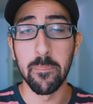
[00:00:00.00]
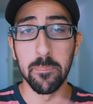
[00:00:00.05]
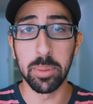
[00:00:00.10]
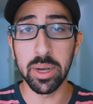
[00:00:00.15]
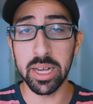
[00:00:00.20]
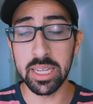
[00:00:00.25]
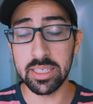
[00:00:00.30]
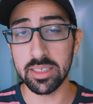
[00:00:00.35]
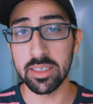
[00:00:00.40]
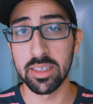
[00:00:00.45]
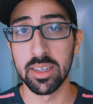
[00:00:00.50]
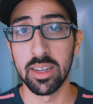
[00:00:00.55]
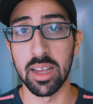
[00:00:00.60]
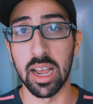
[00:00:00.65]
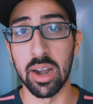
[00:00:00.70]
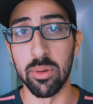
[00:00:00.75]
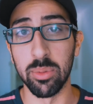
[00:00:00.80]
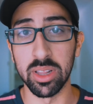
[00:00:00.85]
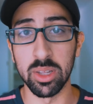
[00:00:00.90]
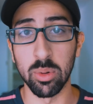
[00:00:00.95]
But
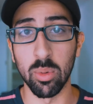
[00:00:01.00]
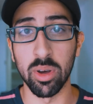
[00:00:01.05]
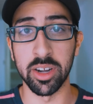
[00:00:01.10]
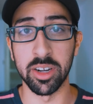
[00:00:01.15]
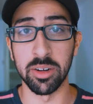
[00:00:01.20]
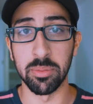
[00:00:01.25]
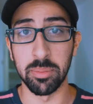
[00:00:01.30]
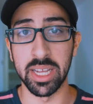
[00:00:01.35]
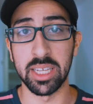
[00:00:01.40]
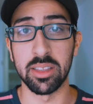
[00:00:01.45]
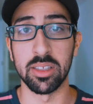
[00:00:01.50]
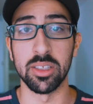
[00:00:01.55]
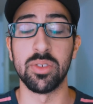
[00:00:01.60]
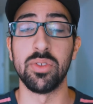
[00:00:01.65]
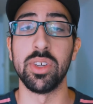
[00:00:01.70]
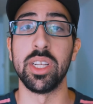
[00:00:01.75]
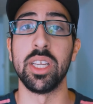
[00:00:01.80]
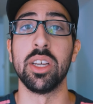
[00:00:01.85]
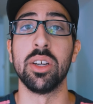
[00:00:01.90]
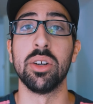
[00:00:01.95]
I really wanted to make this
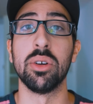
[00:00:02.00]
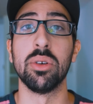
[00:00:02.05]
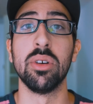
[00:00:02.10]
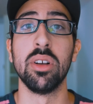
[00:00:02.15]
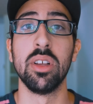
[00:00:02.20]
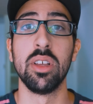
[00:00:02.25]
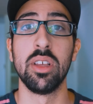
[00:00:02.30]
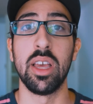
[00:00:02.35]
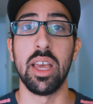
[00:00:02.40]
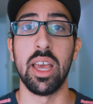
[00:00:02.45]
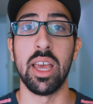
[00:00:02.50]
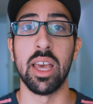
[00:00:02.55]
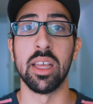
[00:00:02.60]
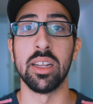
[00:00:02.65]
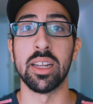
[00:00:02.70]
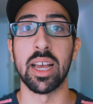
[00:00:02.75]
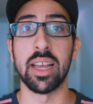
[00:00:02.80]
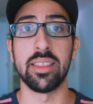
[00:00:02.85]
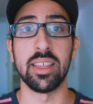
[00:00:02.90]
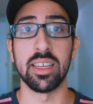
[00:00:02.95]
video,
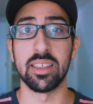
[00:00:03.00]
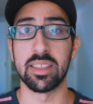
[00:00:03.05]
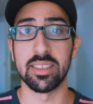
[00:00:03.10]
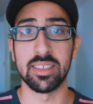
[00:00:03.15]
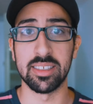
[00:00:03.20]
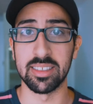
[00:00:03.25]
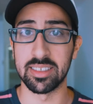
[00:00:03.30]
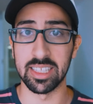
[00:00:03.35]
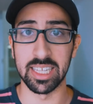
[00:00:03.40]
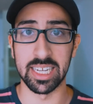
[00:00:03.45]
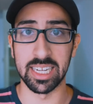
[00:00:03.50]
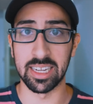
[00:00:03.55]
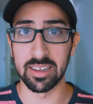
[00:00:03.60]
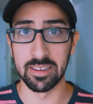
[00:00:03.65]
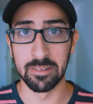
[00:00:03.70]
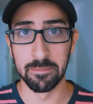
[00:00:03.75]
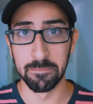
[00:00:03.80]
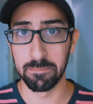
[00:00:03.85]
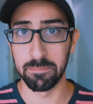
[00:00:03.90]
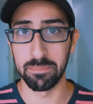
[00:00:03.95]
and I think this is like
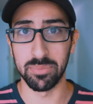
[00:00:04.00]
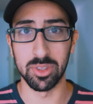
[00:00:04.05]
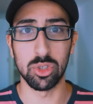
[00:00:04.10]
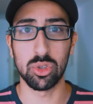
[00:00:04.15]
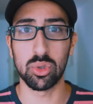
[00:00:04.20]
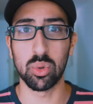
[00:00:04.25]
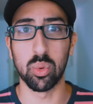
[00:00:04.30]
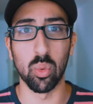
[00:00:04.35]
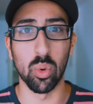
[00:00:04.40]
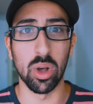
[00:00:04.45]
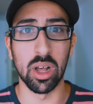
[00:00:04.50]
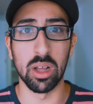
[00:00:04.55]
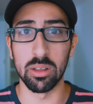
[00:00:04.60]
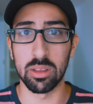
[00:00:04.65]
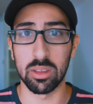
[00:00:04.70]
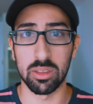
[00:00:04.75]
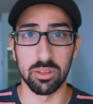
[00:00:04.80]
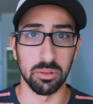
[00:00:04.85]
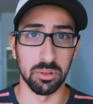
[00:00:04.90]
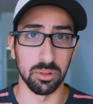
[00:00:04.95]
the
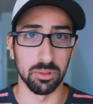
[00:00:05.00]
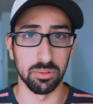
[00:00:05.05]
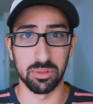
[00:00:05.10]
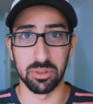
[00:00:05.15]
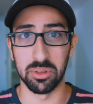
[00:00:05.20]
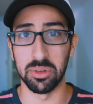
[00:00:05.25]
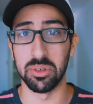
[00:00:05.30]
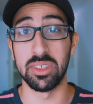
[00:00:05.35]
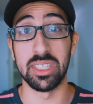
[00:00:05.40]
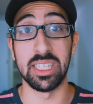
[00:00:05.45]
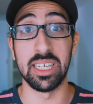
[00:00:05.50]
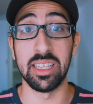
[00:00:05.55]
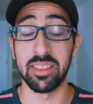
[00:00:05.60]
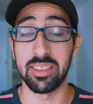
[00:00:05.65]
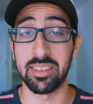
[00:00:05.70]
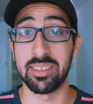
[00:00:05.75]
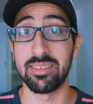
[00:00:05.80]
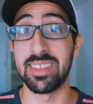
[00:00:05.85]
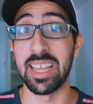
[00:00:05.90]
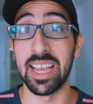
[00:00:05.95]
12th or
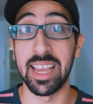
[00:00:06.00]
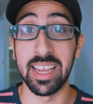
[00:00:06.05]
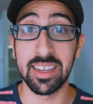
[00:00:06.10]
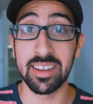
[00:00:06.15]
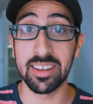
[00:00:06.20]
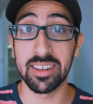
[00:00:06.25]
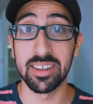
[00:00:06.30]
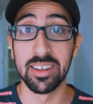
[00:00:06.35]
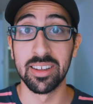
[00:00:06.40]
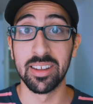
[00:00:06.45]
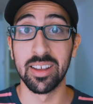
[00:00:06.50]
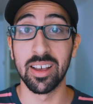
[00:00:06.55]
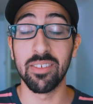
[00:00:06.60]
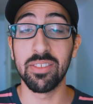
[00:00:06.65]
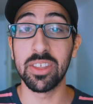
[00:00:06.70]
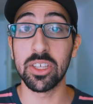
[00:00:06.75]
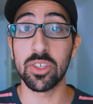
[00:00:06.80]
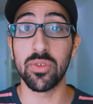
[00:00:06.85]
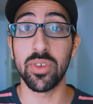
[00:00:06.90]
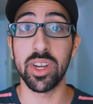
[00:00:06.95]
13th take
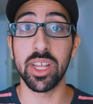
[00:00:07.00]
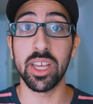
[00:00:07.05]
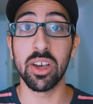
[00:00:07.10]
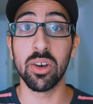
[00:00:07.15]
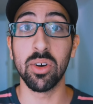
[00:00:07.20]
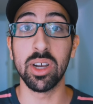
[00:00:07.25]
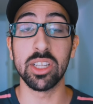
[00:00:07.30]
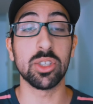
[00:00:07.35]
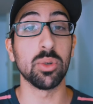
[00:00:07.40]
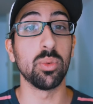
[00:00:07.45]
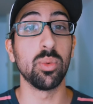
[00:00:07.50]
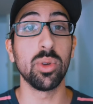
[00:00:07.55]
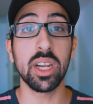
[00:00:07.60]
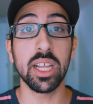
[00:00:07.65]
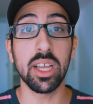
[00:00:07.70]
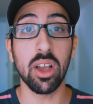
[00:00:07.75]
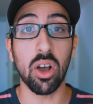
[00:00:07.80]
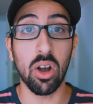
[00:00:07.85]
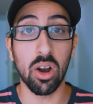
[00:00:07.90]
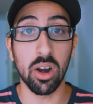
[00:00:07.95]
of this video. It's a
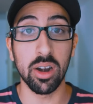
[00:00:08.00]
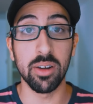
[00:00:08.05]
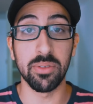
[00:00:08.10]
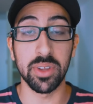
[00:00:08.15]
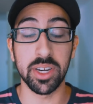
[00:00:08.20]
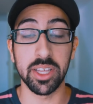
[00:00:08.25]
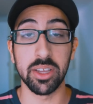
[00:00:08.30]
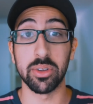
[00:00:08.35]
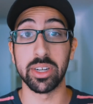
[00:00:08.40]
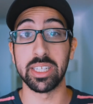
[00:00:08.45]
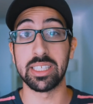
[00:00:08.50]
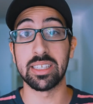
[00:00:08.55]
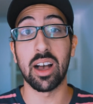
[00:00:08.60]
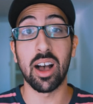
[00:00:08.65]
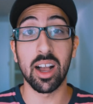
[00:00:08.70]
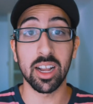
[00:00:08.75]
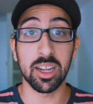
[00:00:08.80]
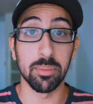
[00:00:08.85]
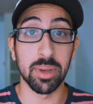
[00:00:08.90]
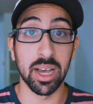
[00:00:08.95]
really hard video to
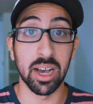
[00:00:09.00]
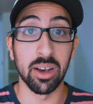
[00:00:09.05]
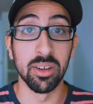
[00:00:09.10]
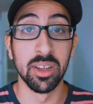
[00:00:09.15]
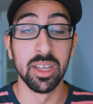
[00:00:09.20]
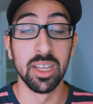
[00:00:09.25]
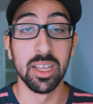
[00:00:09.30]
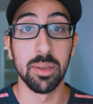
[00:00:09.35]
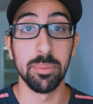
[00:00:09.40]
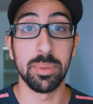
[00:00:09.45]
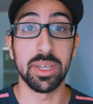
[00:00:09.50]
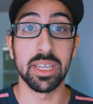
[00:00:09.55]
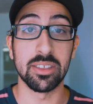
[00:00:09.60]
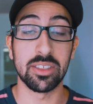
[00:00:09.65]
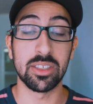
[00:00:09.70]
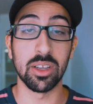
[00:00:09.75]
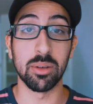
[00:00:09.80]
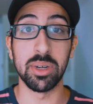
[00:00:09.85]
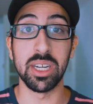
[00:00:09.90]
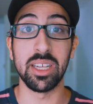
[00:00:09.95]
talk about because
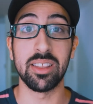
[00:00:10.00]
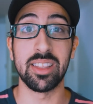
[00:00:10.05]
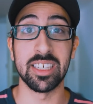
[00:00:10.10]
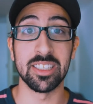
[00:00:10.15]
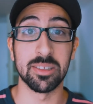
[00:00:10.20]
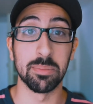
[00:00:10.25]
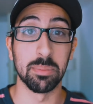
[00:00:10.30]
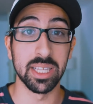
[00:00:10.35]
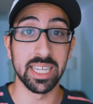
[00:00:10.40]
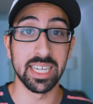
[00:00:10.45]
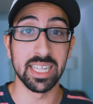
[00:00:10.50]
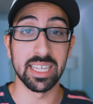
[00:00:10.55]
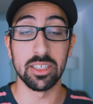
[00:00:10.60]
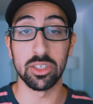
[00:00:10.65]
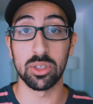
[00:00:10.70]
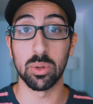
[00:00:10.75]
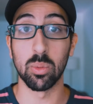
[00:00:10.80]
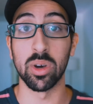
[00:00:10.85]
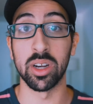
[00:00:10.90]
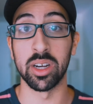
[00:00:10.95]
so many things bleed
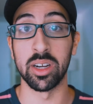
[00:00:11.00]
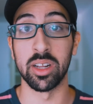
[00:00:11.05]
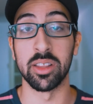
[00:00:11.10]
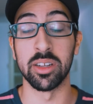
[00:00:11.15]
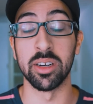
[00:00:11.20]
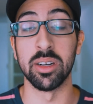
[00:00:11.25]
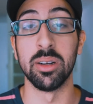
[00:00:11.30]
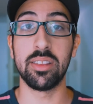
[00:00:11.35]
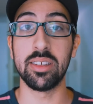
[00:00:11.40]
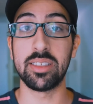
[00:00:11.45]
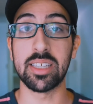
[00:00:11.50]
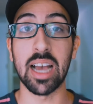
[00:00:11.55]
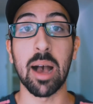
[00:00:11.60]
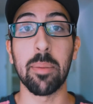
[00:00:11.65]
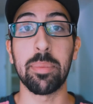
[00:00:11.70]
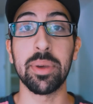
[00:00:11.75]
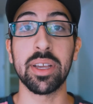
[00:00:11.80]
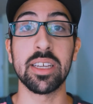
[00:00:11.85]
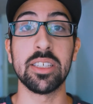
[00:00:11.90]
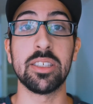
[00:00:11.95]
into one another. The
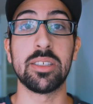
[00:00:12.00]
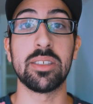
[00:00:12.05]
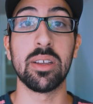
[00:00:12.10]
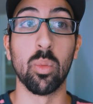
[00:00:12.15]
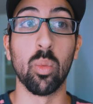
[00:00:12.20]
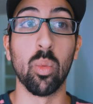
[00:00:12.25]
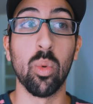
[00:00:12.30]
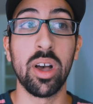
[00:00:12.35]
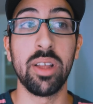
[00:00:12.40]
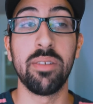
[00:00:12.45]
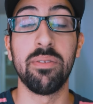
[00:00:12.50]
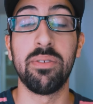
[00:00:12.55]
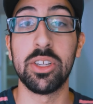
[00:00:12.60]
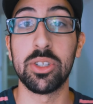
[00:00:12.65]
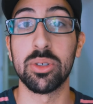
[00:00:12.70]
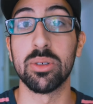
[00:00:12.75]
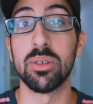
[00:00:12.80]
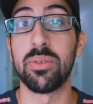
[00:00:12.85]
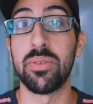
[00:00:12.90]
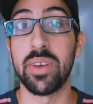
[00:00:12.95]
topic is what
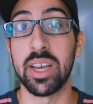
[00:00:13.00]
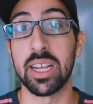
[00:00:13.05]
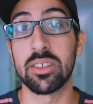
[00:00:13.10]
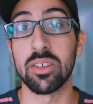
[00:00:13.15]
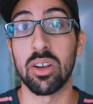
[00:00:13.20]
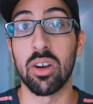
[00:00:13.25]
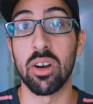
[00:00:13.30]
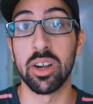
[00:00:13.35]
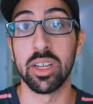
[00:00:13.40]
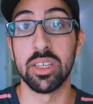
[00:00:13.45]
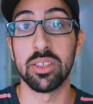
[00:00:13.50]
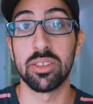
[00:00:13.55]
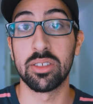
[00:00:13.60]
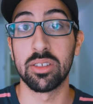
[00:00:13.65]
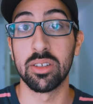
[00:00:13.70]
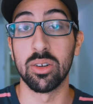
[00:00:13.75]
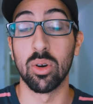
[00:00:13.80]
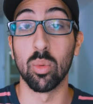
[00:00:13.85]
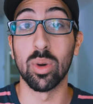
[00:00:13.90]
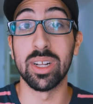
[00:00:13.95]
visual effects
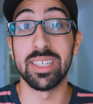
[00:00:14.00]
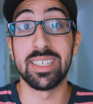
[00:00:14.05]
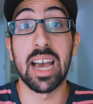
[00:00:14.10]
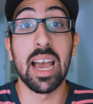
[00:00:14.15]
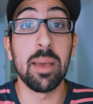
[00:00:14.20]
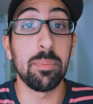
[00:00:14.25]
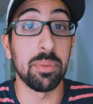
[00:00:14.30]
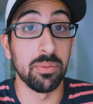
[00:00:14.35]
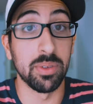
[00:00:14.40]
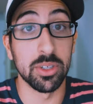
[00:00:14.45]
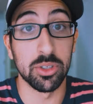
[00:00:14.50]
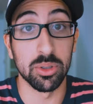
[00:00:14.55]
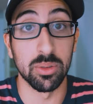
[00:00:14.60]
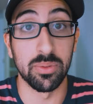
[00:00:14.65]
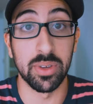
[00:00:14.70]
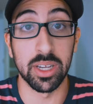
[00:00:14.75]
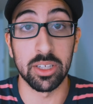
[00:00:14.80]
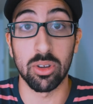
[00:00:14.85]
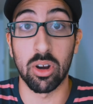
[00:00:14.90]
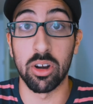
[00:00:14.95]
artist, or what type of visual
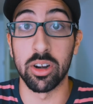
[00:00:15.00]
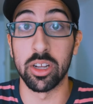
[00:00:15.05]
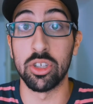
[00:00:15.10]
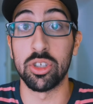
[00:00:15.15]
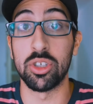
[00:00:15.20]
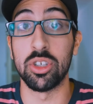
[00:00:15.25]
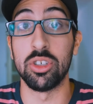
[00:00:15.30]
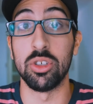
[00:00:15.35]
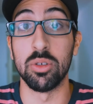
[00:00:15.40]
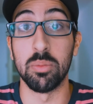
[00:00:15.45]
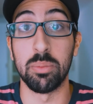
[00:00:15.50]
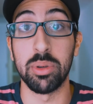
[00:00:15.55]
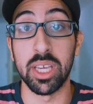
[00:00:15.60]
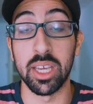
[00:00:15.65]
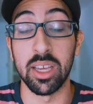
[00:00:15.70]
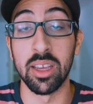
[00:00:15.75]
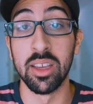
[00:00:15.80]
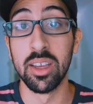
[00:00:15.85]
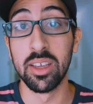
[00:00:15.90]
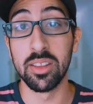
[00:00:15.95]
effects artist should you
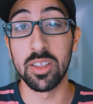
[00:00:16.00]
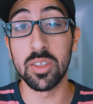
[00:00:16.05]
be?